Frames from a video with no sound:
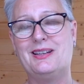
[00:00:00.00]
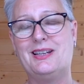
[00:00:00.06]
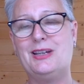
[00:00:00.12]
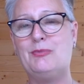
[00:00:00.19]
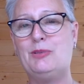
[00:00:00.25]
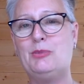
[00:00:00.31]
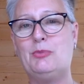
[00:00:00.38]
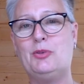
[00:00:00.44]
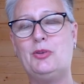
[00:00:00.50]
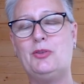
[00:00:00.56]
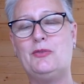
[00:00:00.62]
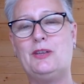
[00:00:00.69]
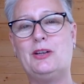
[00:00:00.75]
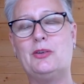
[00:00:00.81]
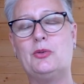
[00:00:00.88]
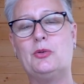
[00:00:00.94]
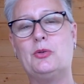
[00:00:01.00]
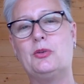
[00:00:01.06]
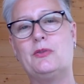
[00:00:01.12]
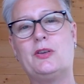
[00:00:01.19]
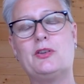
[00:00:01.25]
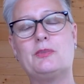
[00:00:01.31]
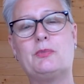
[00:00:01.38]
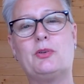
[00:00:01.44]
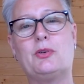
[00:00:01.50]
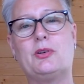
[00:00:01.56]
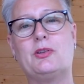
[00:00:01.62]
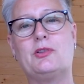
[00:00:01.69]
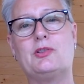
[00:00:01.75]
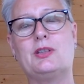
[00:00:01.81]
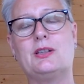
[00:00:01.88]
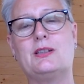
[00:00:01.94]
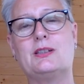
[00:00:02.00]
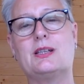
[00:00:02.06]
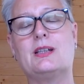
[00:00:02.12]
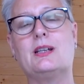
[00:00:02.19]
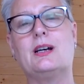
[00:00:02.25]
in removing all of those blockages and